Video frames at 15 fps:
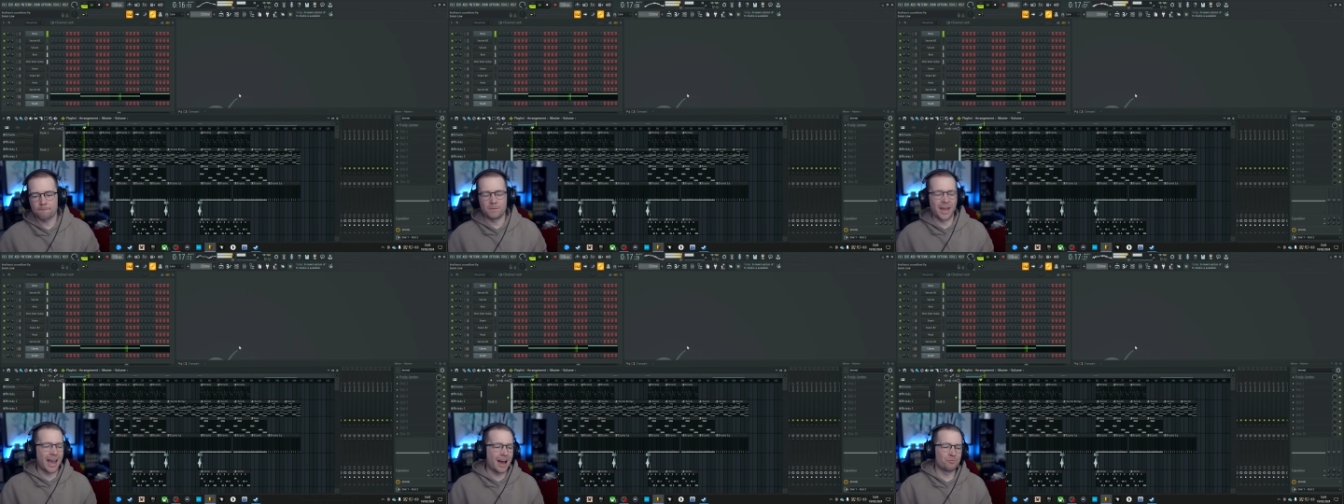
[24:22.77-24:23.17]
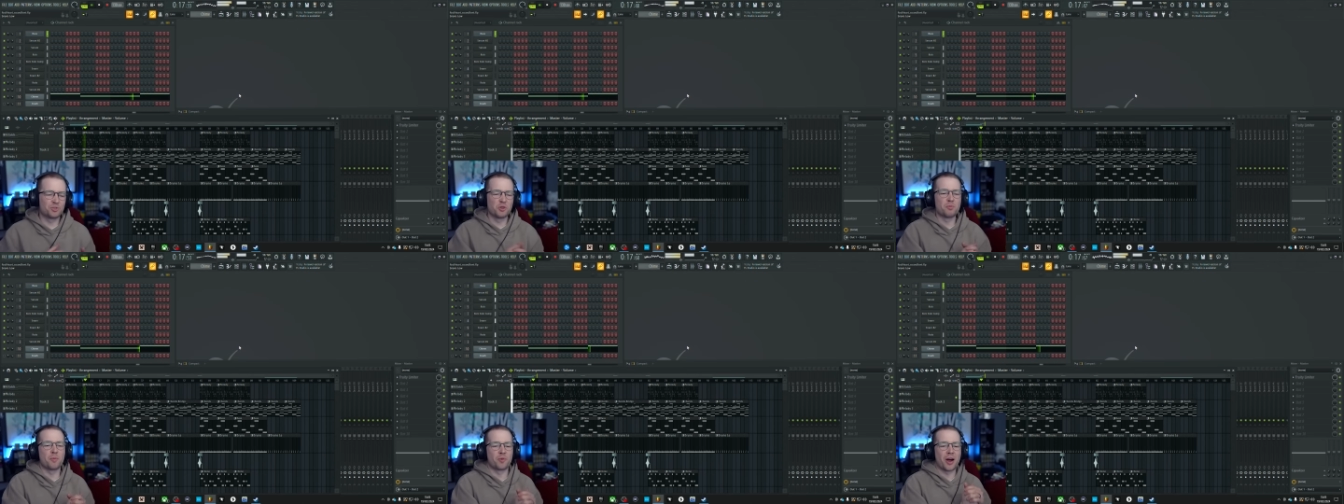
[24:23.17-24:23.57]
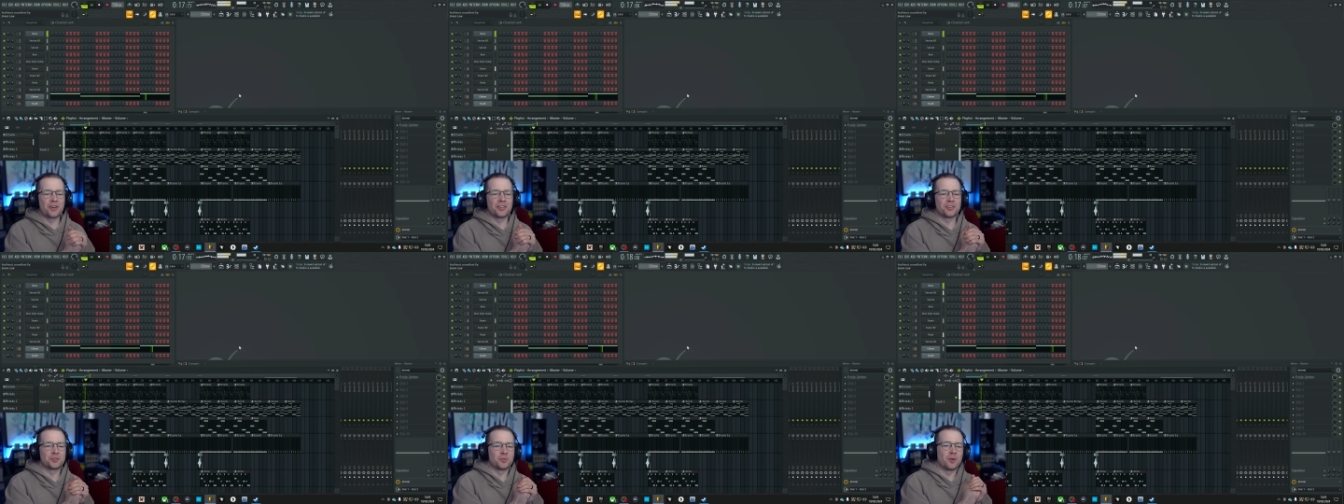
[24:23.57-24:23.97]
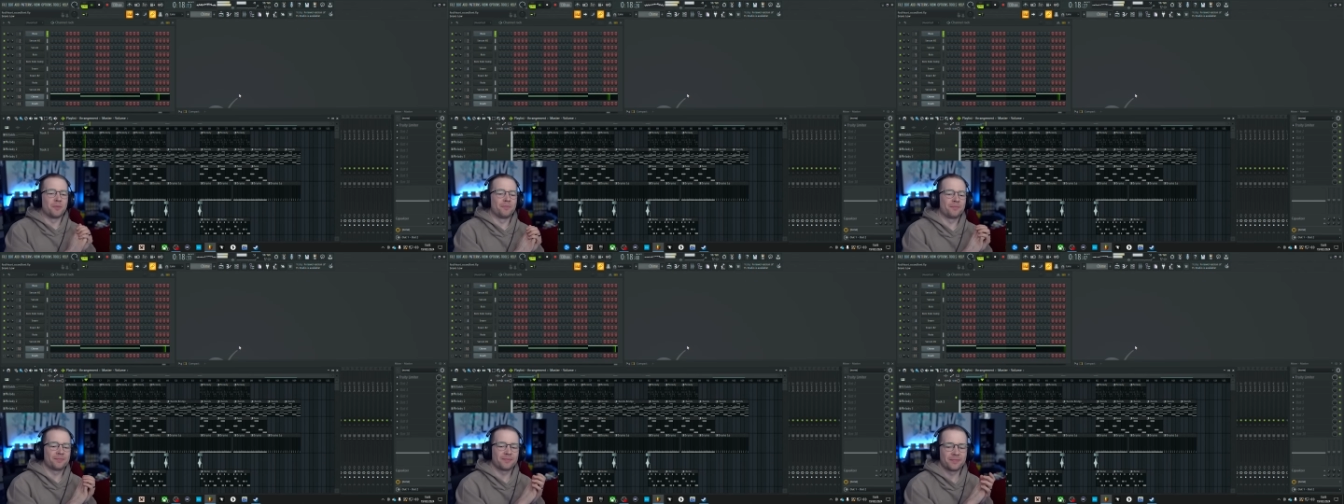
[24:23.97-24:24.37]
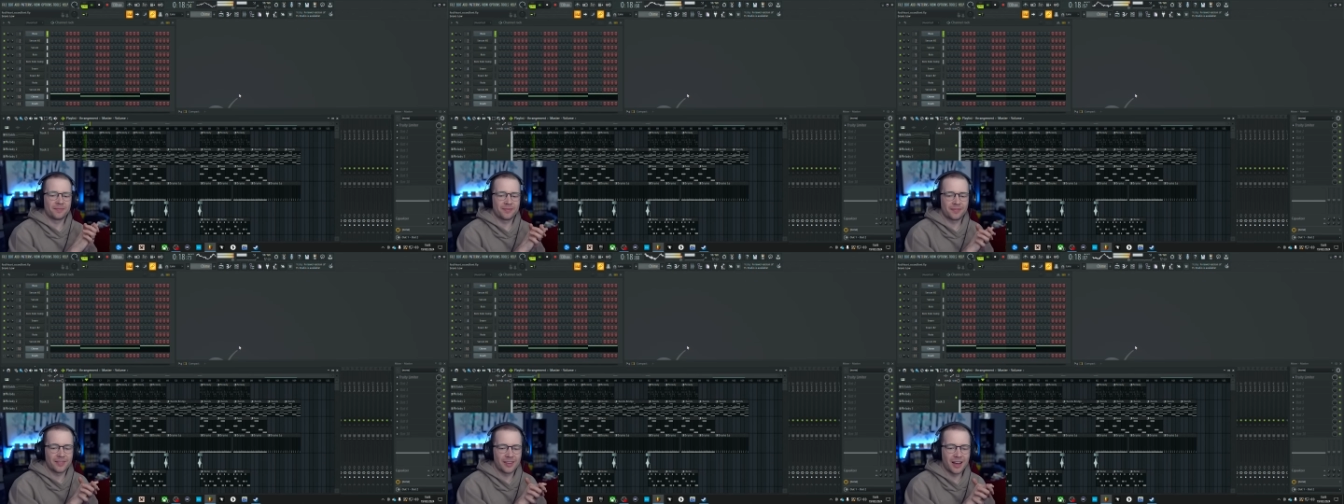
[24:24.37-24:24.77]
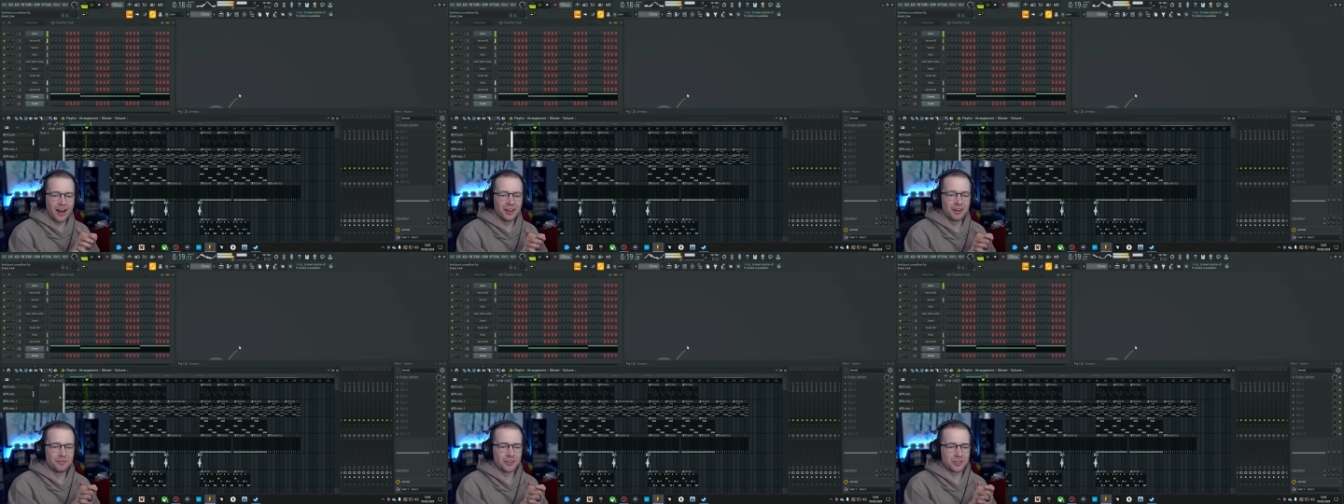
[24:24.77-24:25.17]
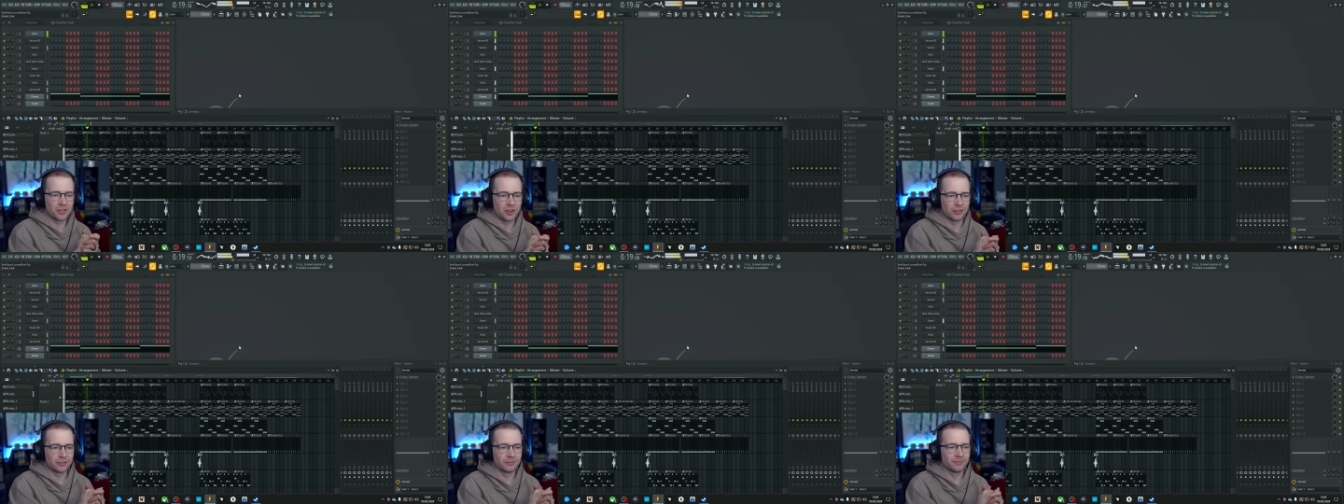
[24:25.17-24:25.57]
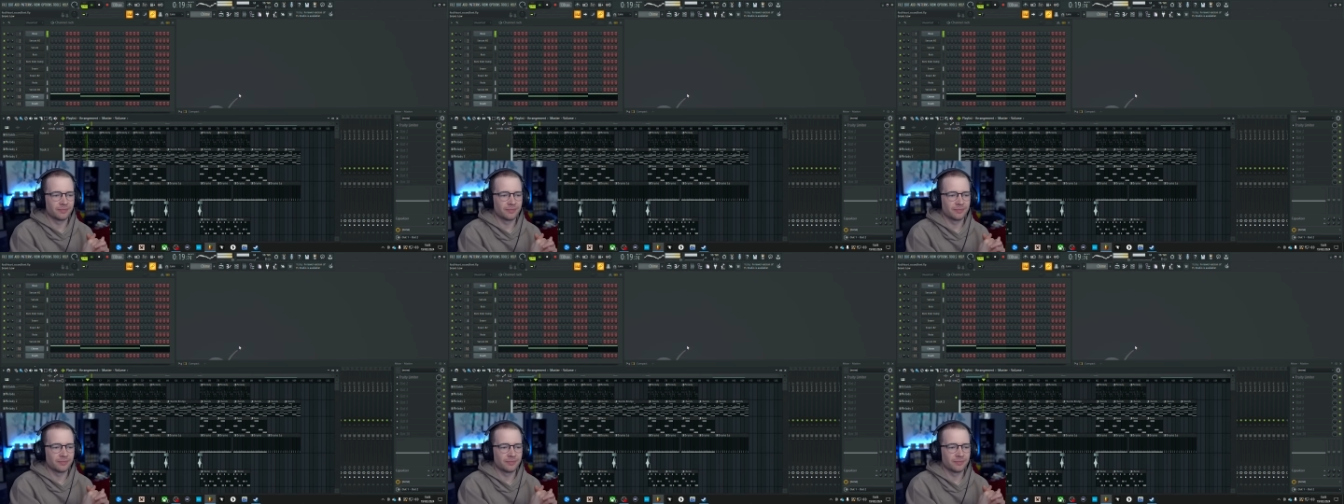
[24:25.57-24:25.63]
Yeah, I'm super proud of this one. I love this song.